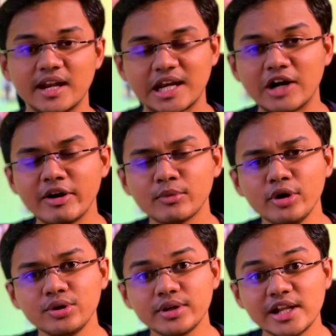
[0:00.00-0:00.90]
Now I'm
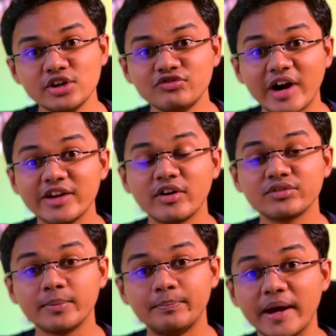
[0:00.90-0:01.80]
going to tell you 5 of
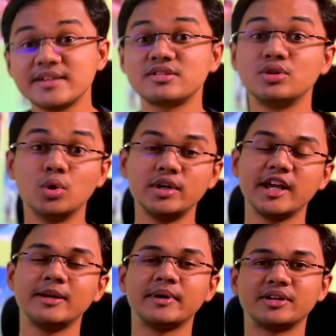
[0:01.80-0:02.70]
the best
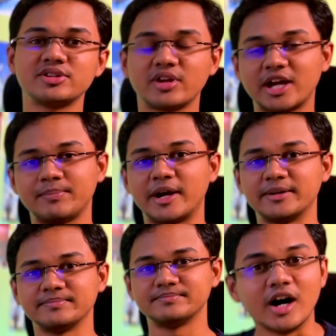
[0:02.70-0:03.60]
note-taking methods on iPad.